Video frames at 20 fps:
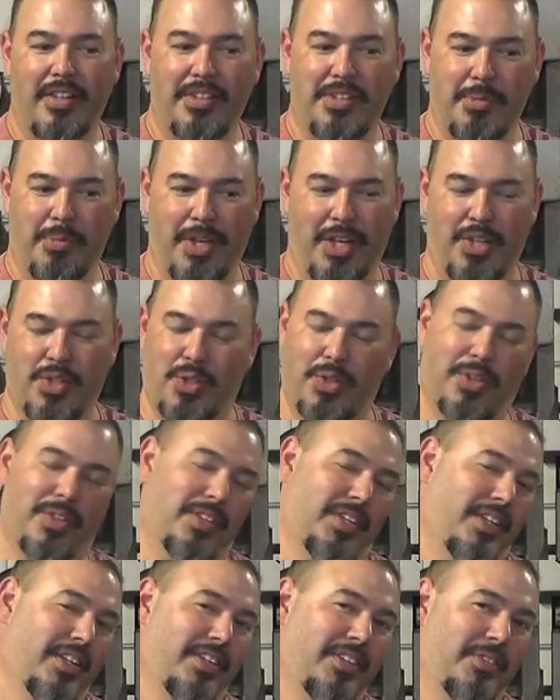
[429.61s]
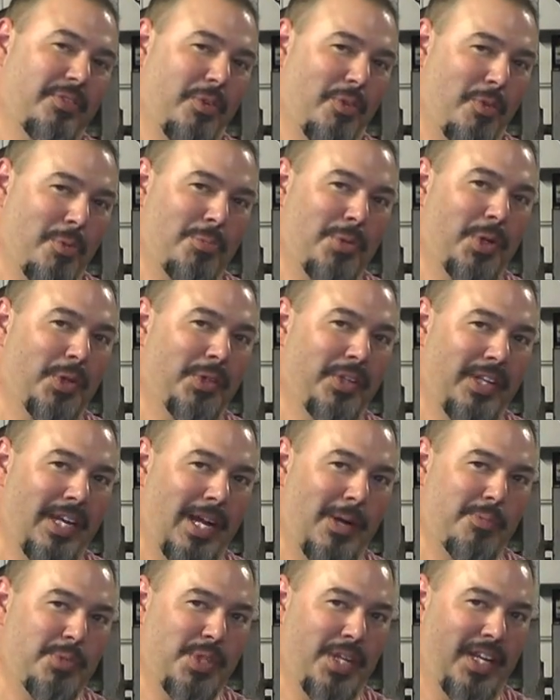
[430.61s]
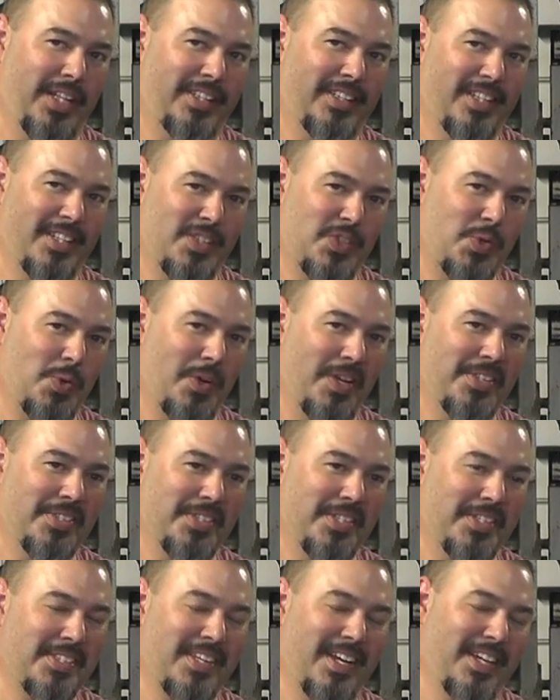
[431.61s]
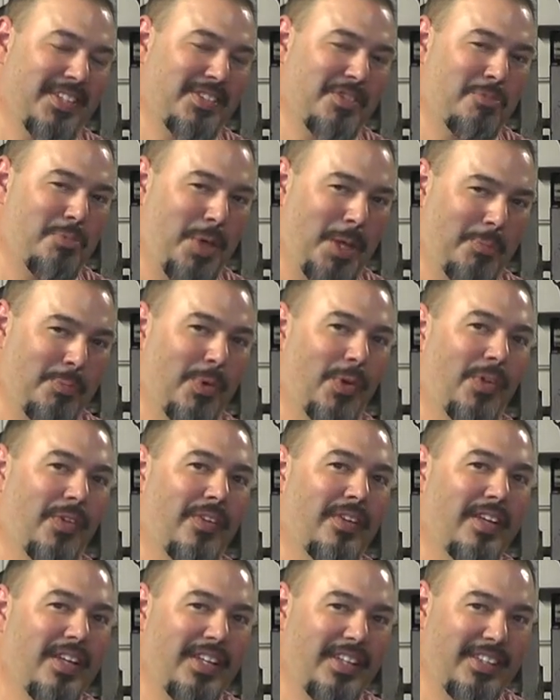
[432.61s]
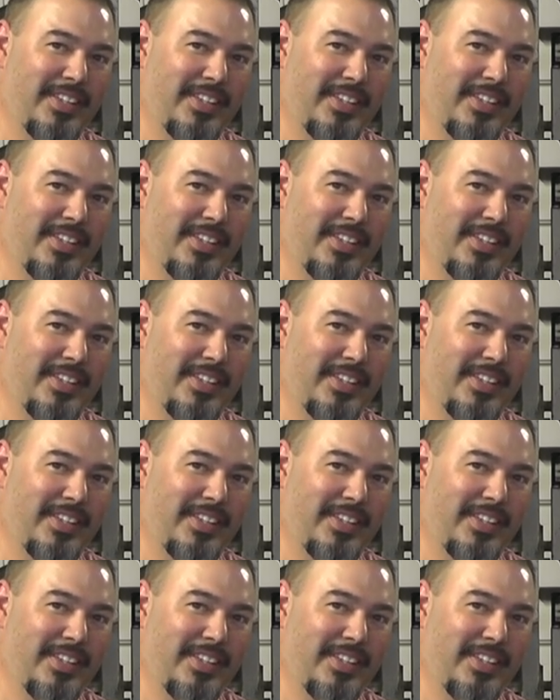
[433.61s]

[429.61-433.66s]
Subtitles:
to make sure that when we build an object that's twice the size of people,